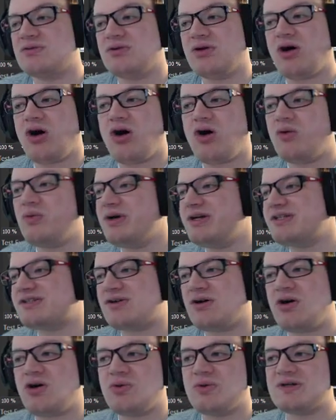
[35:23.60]
always,
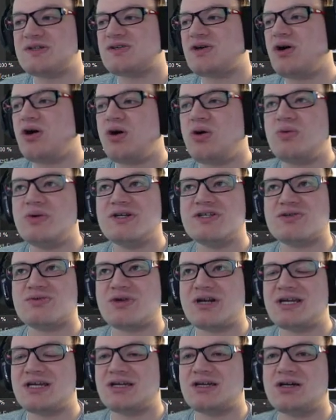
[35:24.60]
always, always
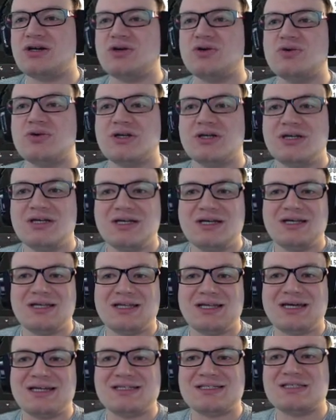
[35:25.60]
write code.
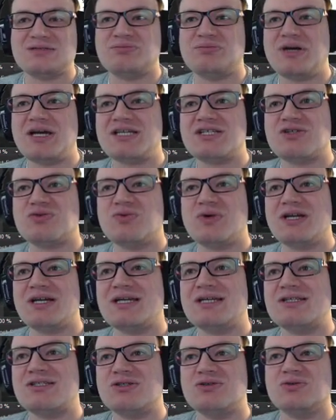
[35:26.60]
That is the best
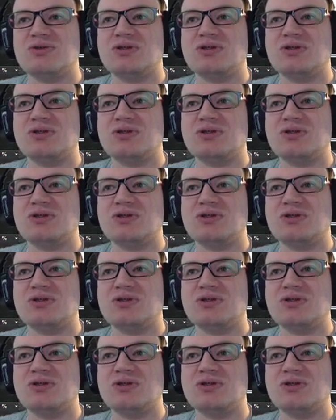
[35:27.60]
way to